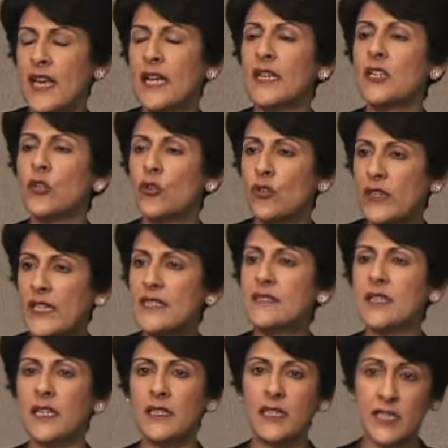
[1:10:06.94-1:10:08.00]
an increase
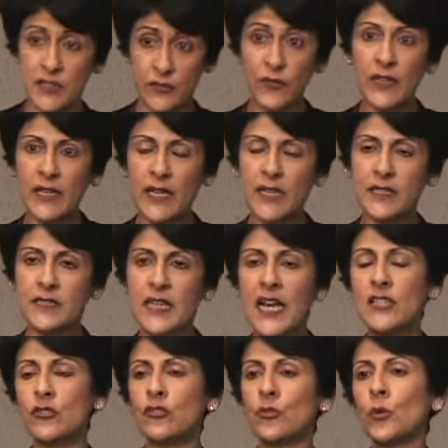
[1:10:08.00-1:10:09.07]
in these feelings,
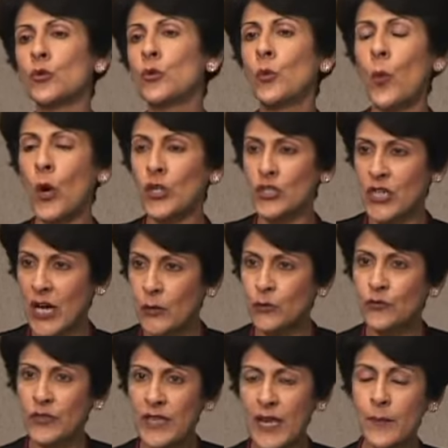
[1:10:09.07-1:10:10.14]
and so to watch out
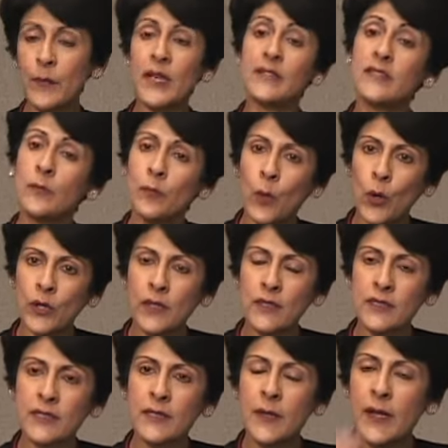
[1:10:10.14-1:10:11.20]
for them is
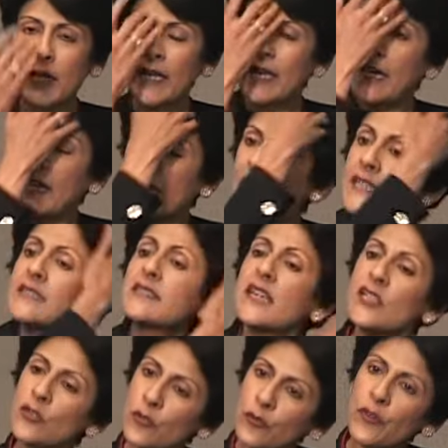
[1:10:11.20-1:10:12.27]
important. In
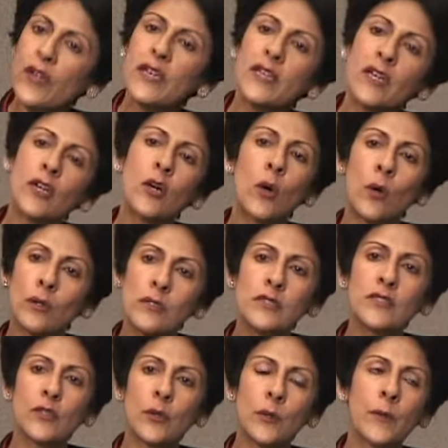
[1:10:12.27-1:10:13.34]
schizophrenia
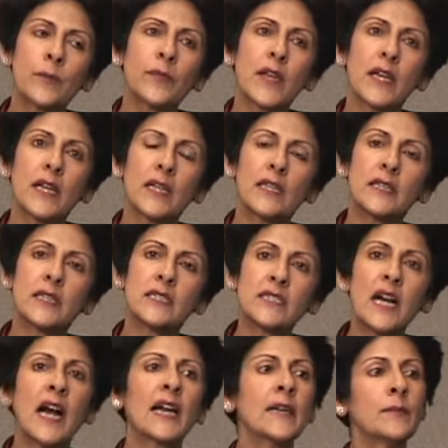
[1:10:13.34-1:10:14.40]
also, the
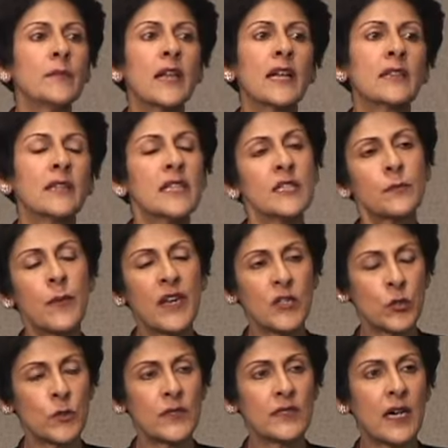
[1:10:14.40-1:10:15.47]
time that these
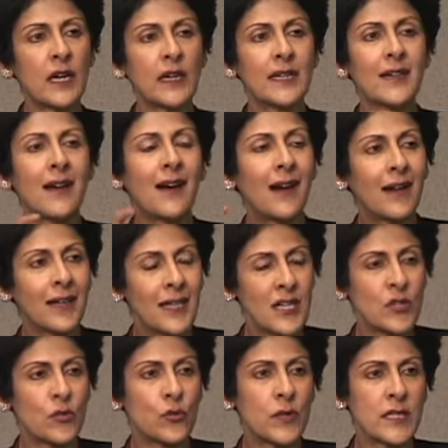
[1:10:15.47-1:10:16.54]
patients are at
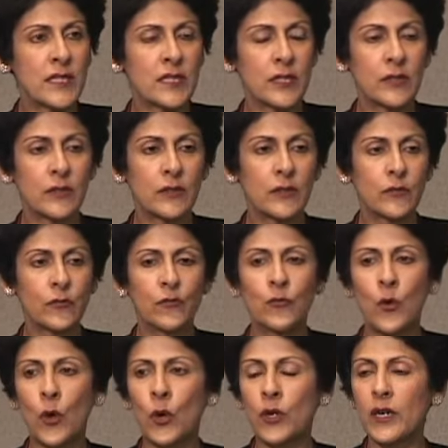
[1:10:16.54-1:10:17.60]
highest risk
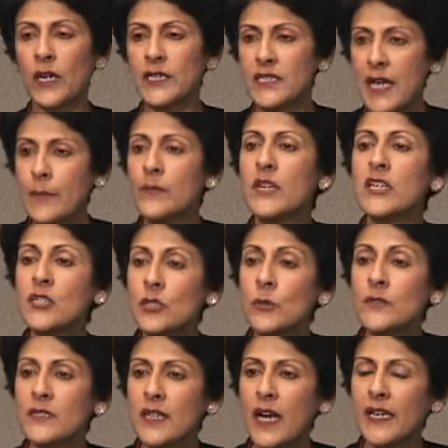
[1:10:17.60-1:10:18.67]
for attempting
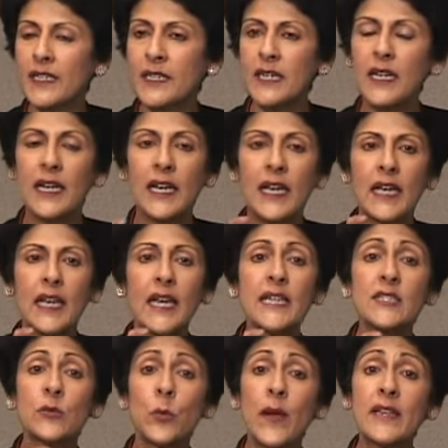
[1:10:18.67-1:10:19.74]
suicide
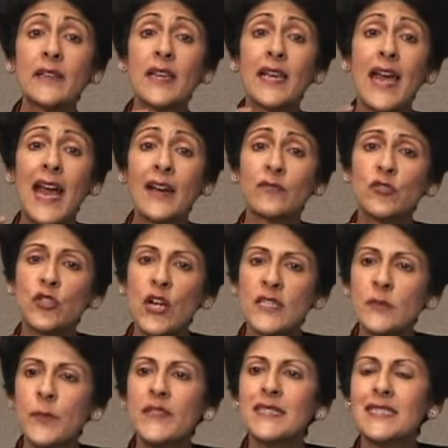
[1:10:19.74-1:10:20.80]
is when they have
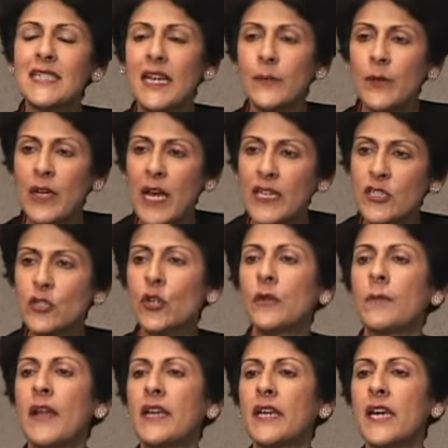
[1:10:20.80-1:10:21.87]
just been stabilized on
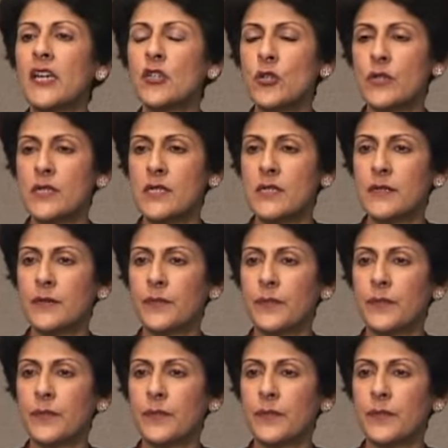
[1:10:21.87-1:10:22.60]
medications